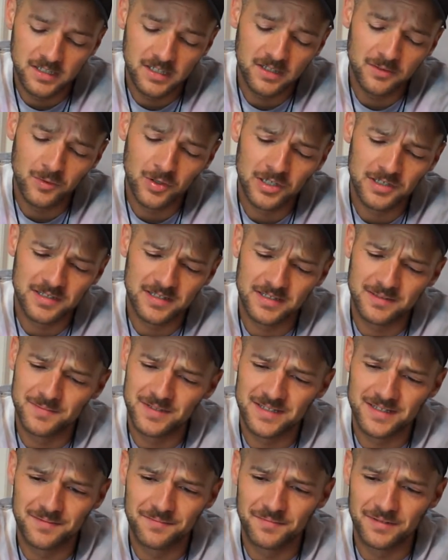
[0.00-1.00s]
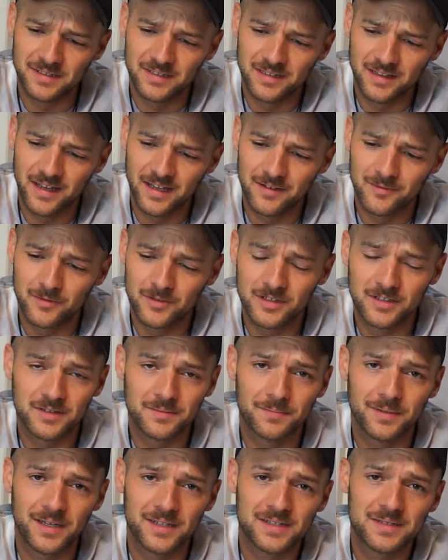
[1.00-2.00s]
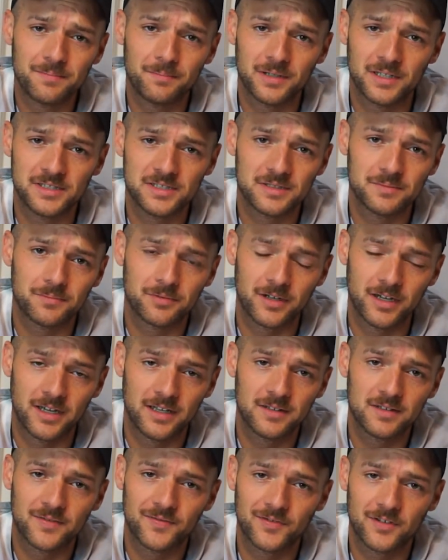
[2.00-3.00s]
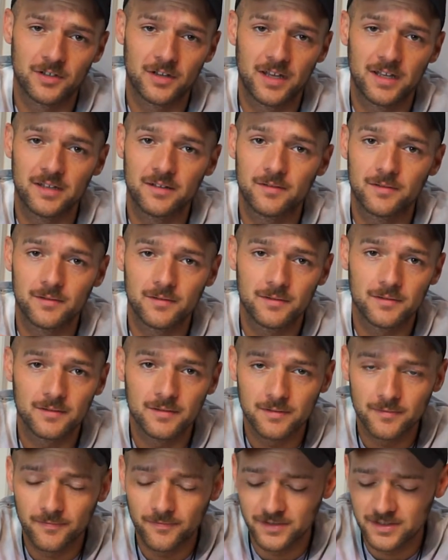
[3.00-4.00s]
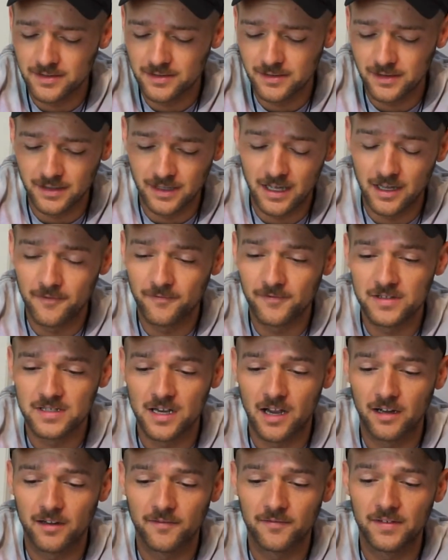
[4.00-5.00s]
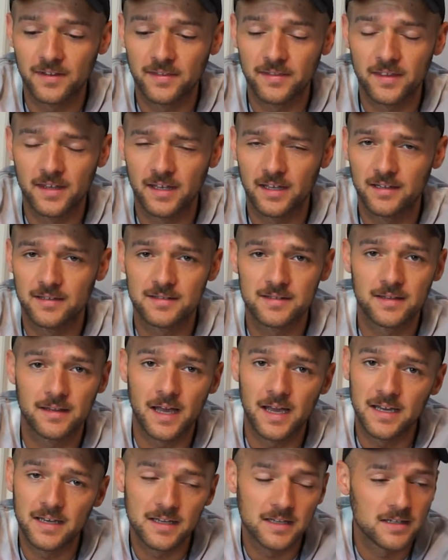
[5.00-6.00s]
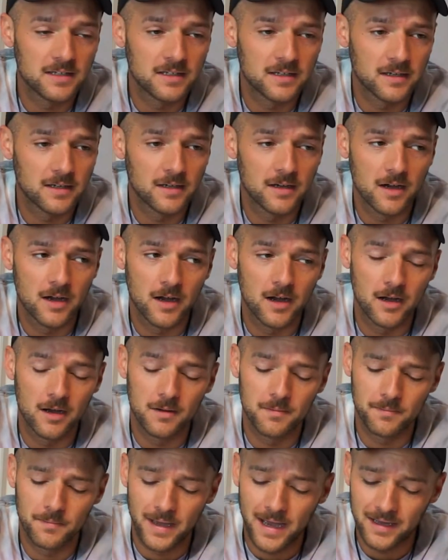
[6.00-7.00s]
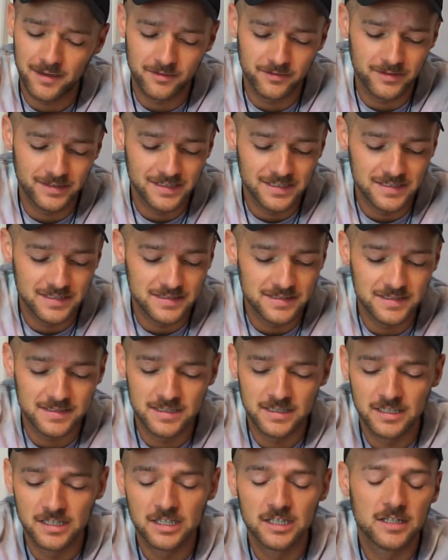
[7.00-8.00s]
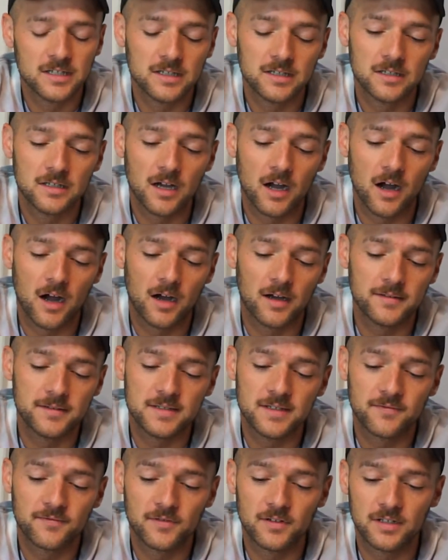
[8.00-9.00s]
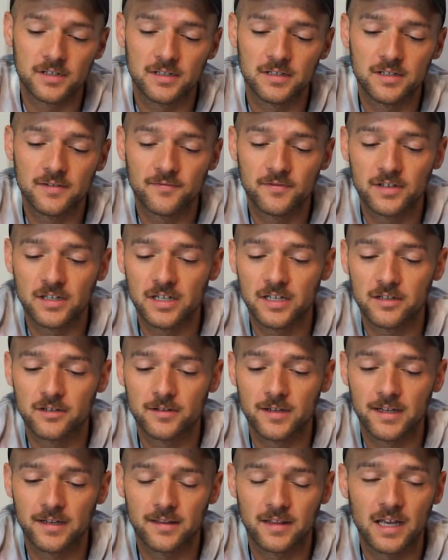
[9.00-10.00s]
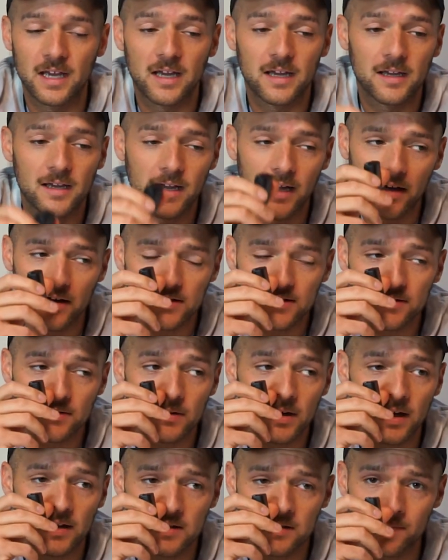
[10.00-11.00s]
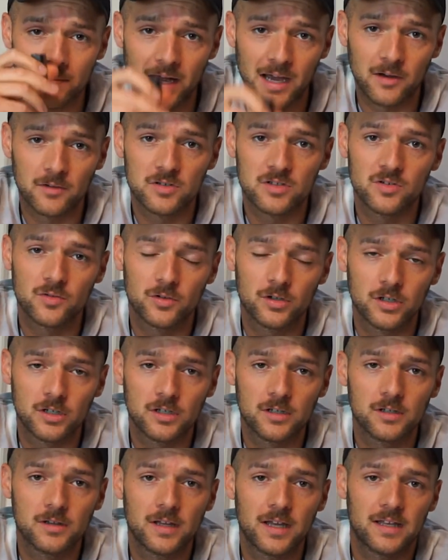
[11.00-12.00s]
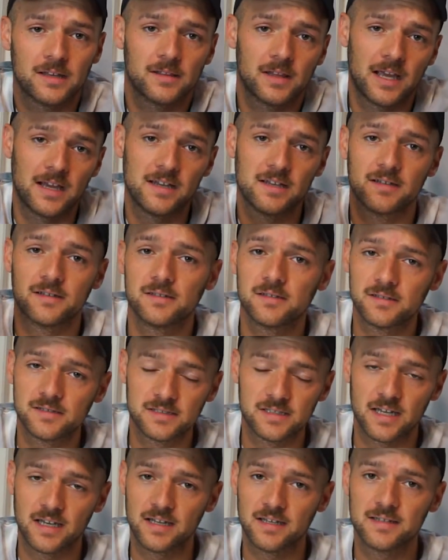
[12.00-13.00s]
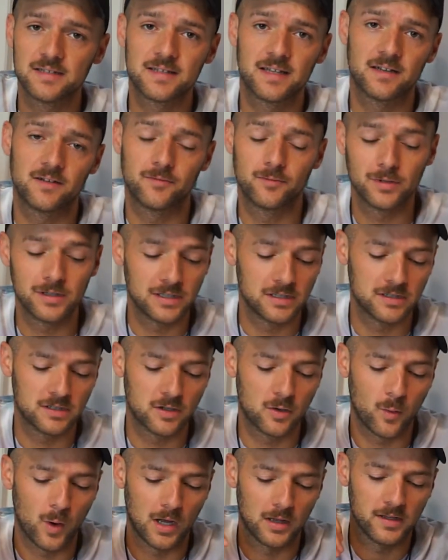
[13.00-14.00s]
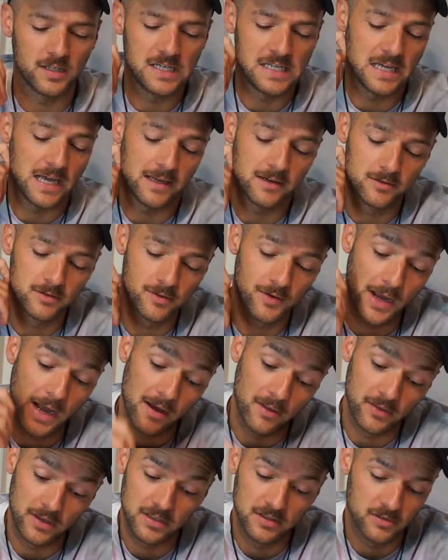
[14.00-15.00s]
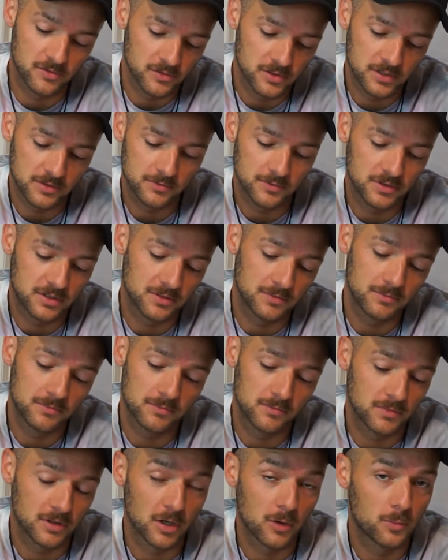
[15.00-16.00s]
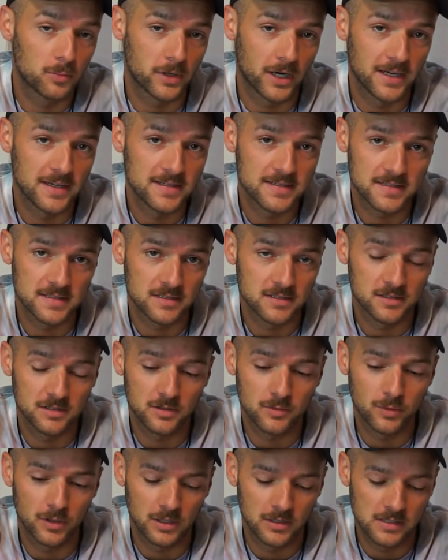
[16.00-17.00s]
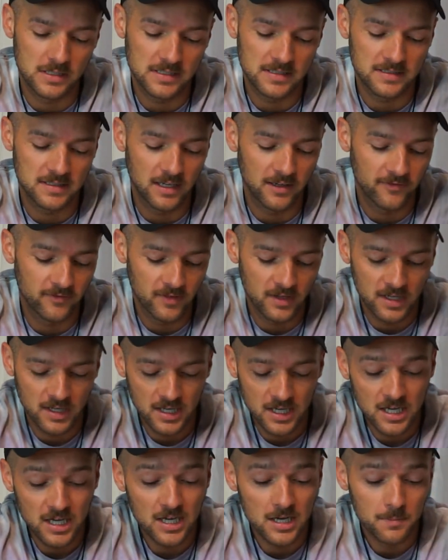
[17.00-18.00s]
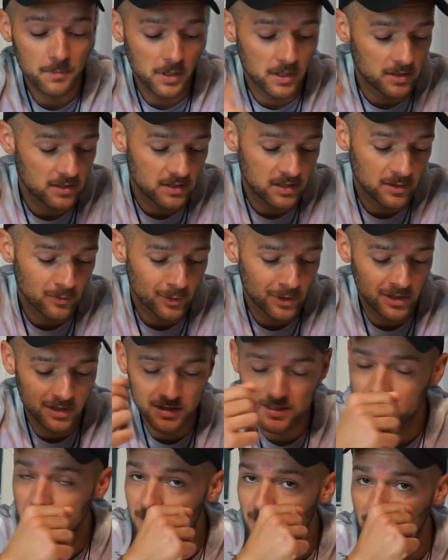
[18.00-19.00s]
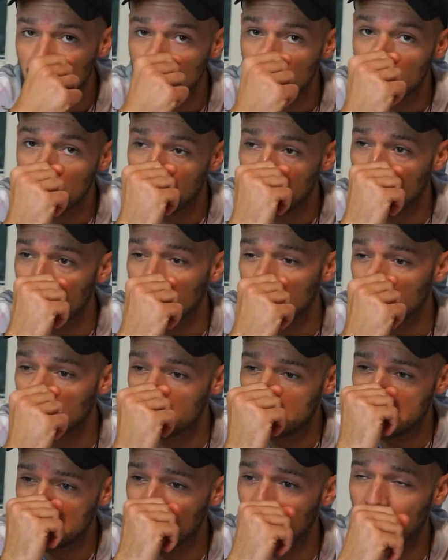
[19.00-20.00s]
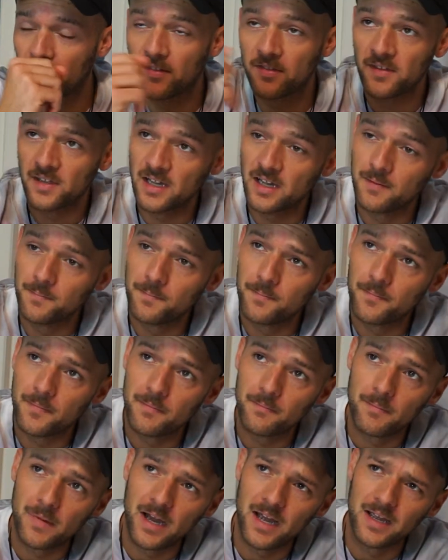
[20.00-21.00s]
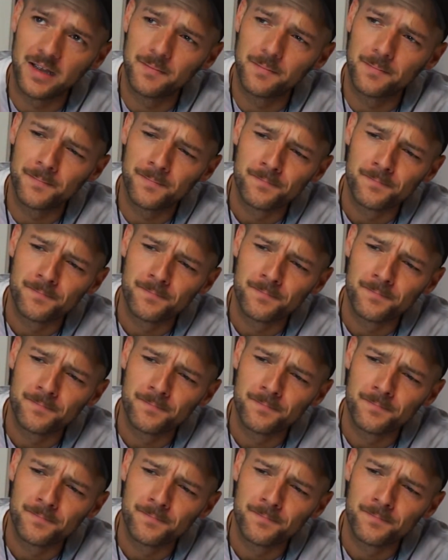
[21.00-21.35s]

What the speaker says: Neewer seems to be like one of the best budget brands for like a lot of photography things, lighting, batteries, different gear like that. I also got some outdoor like lighting shades that are really good quality. I don't know how they do it with the low price and the good quality stuff, but Neewer is pretty good stuff. I think my